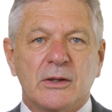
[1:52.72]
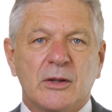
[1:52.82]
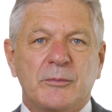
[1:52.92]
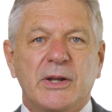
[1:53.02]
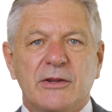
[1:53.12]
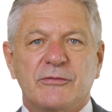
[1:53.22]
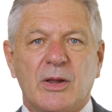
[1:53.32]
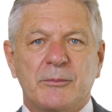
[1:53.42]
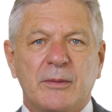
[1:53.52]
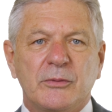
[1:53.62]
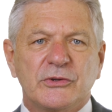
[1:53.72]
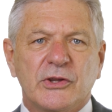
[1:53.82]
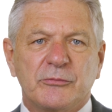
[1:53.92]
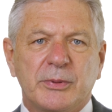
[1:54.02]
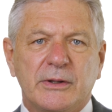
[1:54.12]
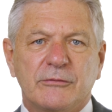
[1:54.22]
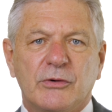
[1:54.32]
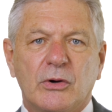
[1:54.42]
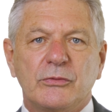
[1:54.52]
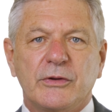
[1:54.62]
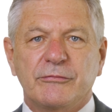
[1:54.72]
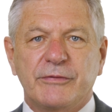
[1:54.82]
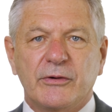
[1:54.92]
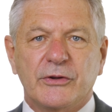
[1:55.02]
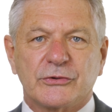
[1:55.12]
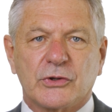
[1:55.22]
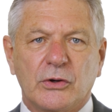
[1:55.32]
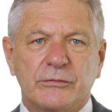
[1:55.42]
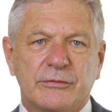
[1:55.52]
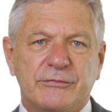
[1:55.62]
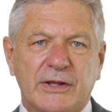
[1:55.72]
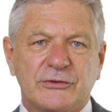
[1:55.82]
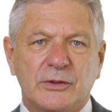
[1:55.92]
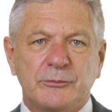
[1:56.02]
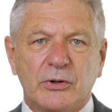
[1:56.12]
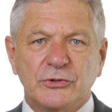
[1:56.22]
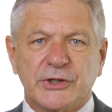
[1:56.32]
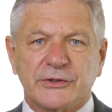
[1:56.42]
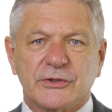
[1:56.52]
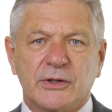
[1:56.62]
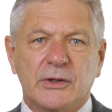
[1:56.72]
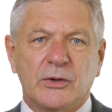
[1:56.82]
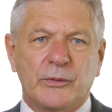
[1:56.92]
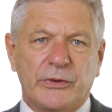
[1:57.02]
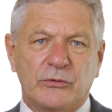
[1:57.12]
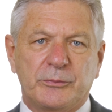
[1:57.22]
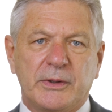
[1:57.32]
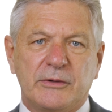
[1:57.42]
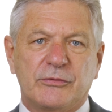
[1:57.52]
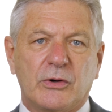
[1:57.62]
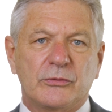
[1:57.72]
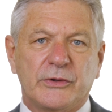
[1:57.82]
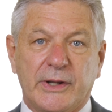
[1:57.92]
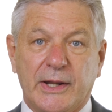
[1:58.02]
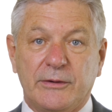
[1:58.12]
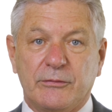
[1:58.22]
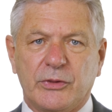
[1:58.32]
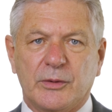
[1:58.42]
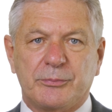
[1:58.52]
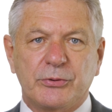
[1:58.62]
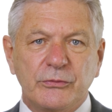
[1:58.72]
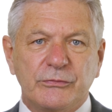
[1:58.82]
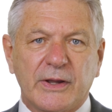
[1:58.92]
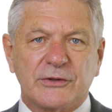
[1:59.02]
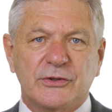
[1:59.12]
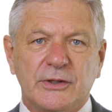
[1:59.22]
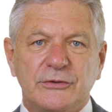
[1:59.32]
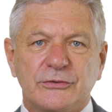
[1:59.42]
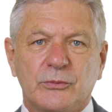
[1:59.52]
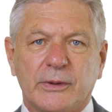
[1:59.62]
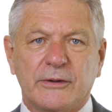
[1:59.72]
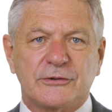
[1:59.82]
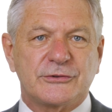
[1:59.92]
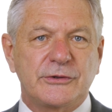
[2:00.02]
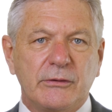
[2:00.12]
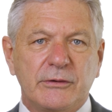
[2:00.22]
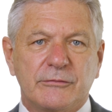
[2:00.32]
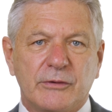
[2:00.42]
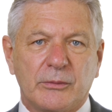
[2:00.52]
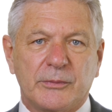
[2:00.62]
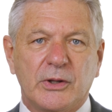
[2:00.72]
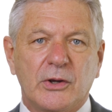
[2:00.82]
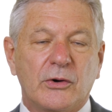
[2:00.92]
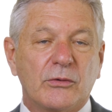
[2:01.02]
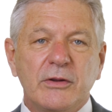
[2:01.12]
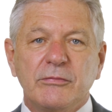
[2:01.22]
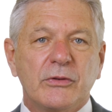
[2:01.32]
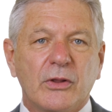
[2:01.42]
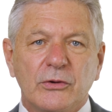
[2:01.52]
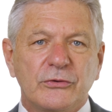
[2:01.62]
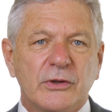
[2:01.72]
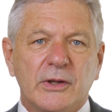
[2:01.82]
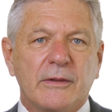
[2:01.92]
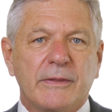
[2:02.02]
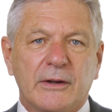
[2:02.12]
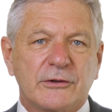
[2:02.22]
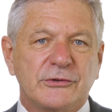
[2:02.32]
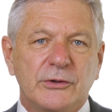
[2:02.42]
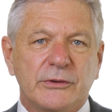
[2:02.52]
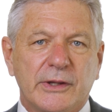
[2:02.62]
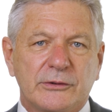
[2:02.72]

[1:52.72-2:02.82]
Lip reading: Many of our members have been involved in various COVID vaccine projects, whether you've been involved in any of the approved vaccines, one that's still in development, or even those that are still yet